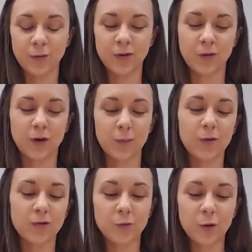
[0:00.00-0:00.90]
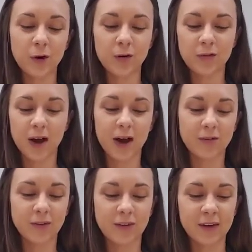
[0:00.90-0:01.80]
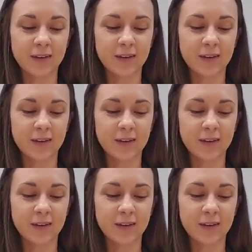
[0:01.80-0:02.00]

So numbers 4, 5, 6,